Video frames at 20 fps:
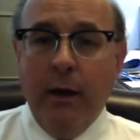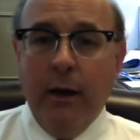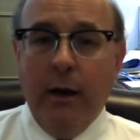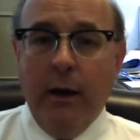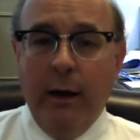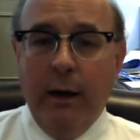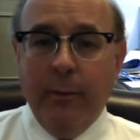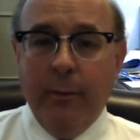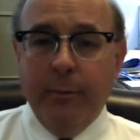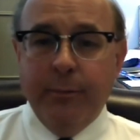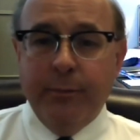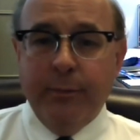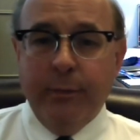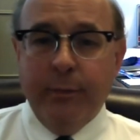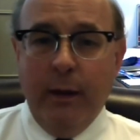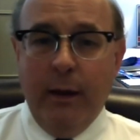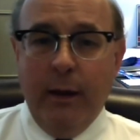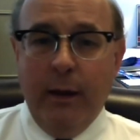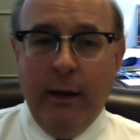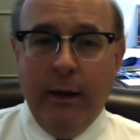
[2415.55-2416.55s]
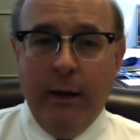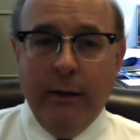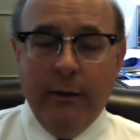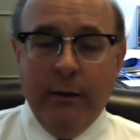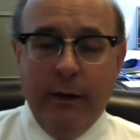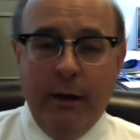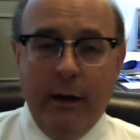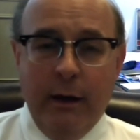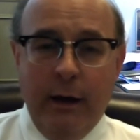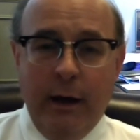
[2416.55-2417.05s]

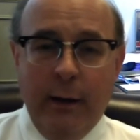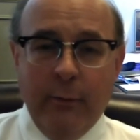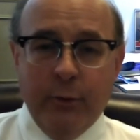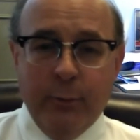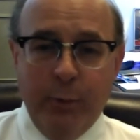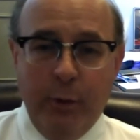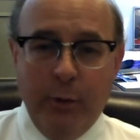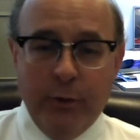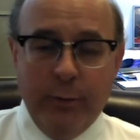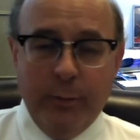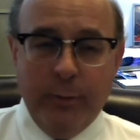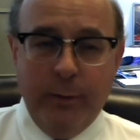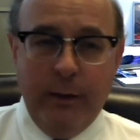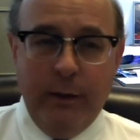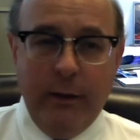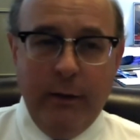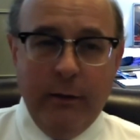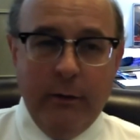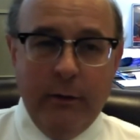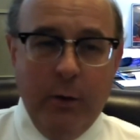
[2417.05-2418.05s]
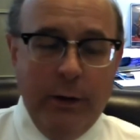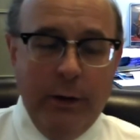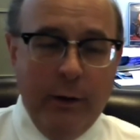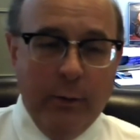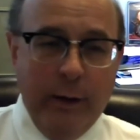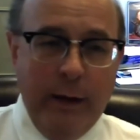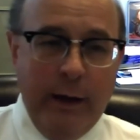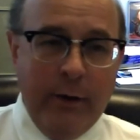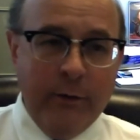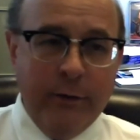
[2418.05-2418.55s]
And I was supposed to be going
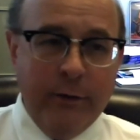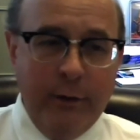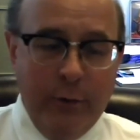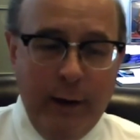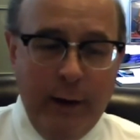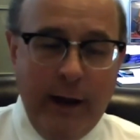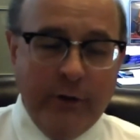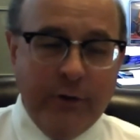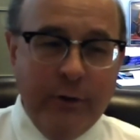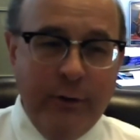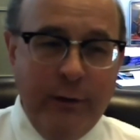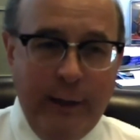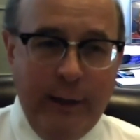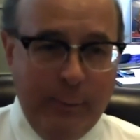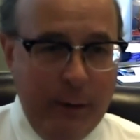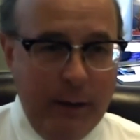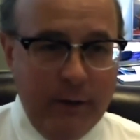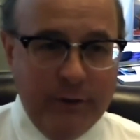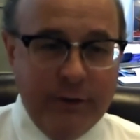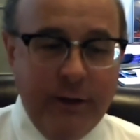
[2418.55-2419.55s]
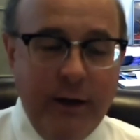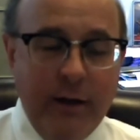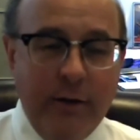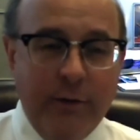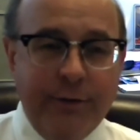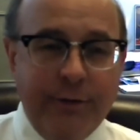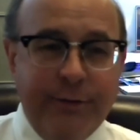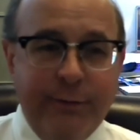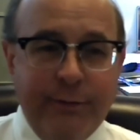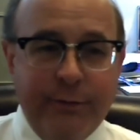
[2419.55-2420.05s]
around congratulating
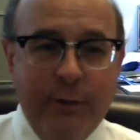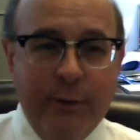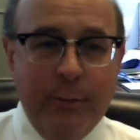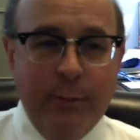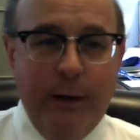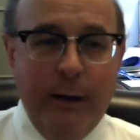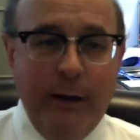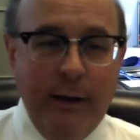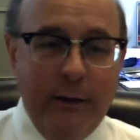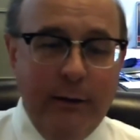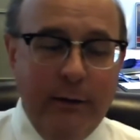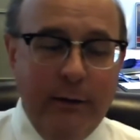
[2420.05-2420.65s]
myself for my